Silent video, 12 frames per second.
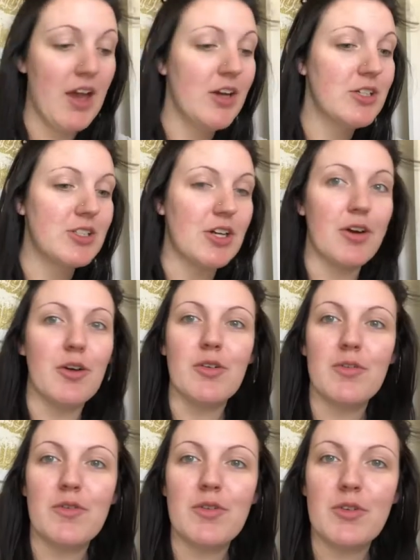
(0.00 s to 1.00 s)
So
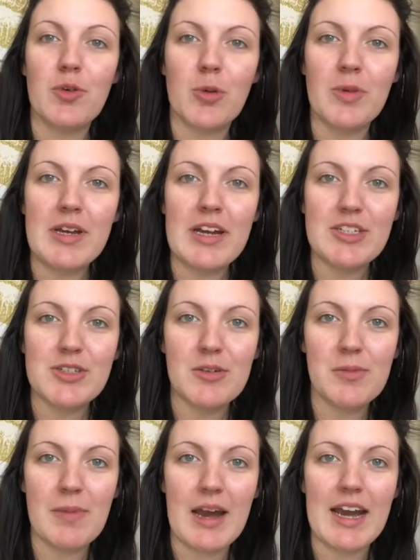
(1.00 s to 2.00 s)
normally I do
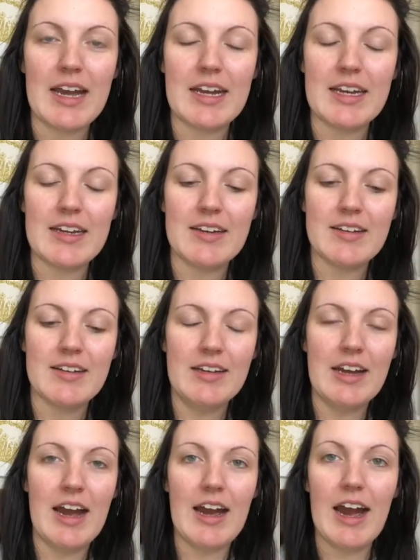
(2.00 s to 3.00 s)
my
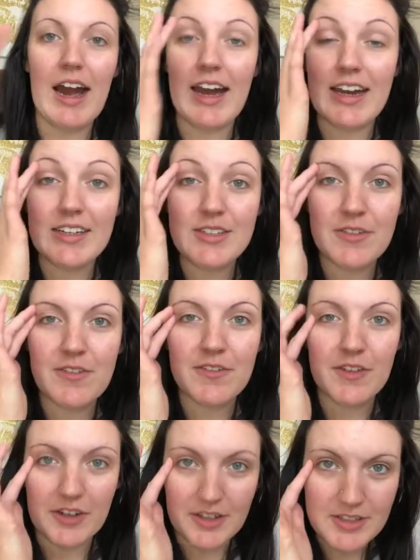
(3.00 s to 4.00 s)
eyes
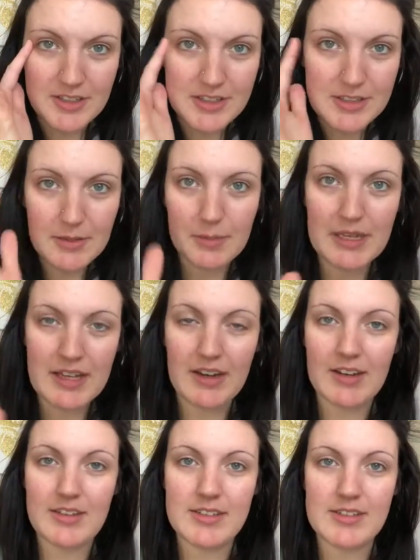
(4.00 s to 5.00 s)
first
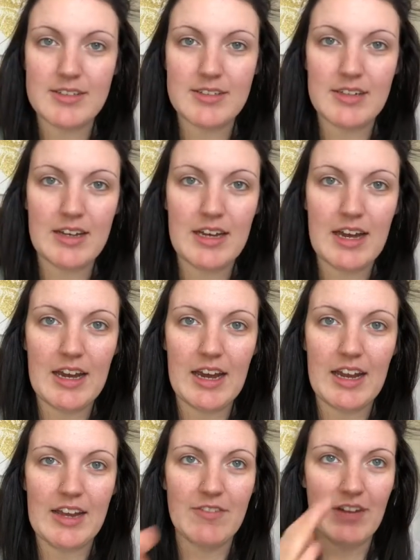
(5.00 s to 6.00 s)
because
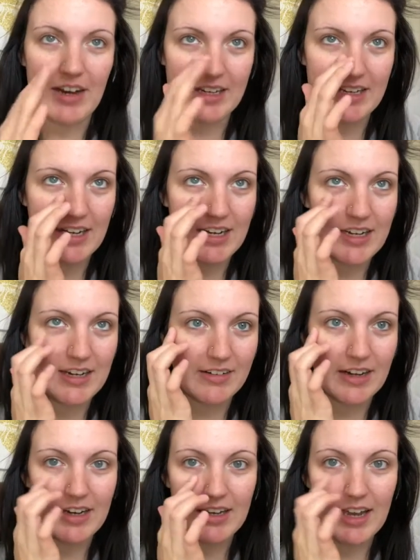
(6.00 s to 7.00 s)
if I get any
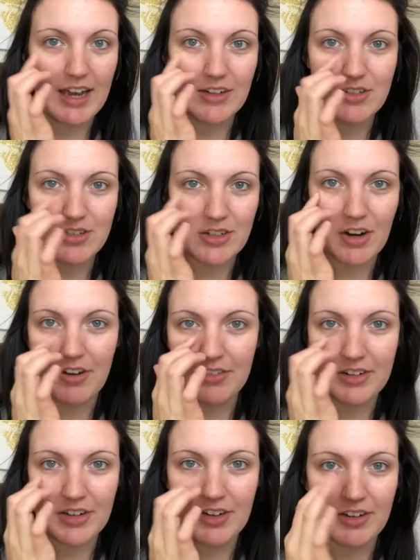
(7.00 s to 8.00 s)
like extra on
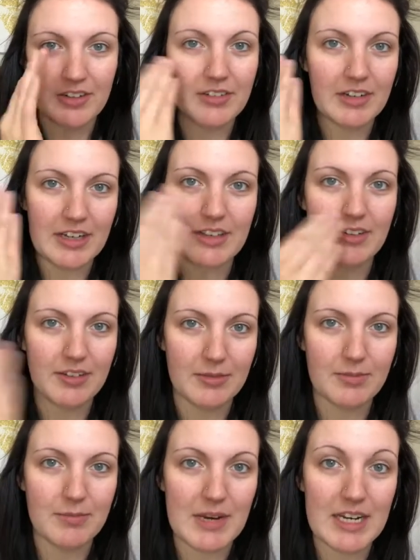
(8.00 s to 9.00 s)
there, like the
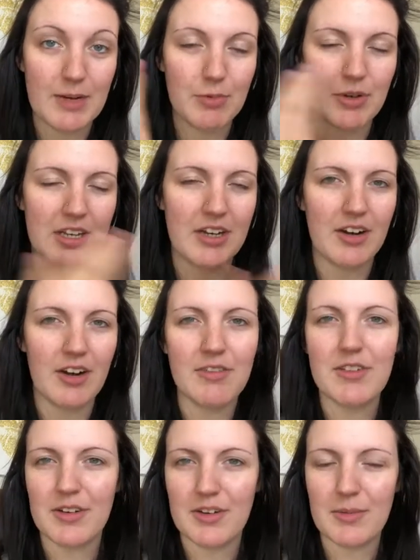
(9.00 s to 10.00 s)
makeup will get it off,
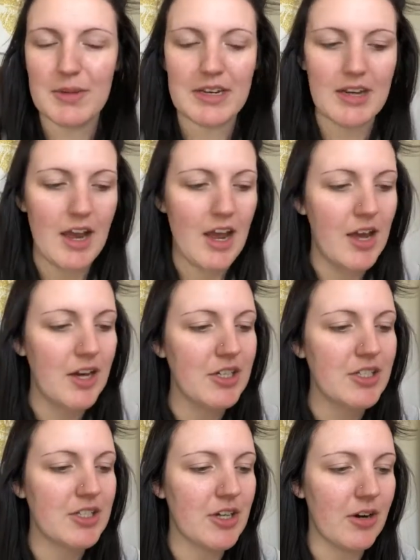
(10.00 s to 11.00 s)
you know what I mean?
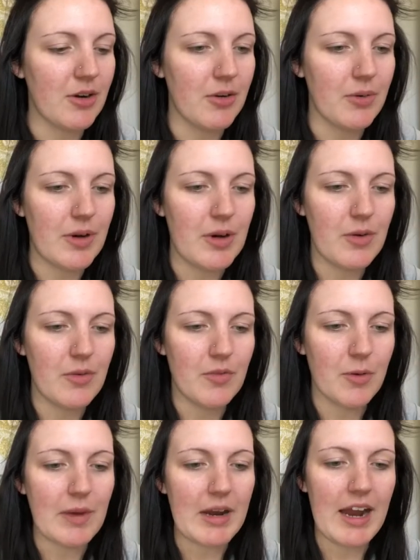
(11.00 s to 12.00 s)
So
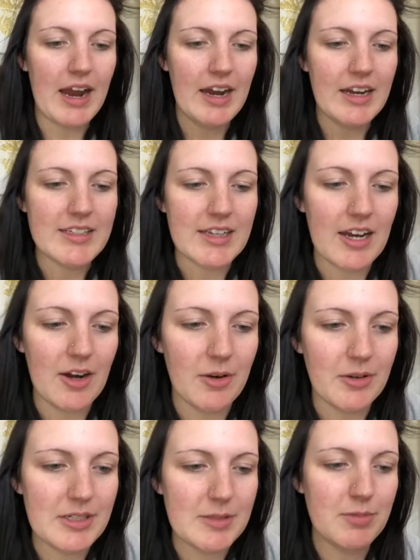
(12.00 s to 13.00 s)
for my eyes, I
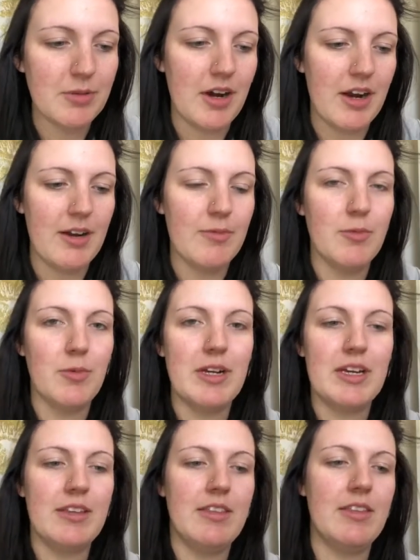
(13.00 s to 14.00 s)
always prime
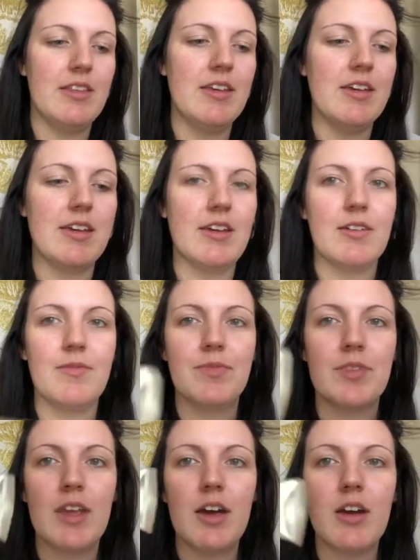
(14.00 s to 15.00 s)
with the
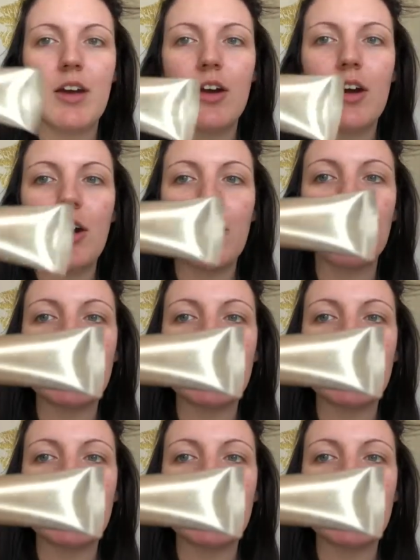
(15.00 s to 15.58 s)
Urban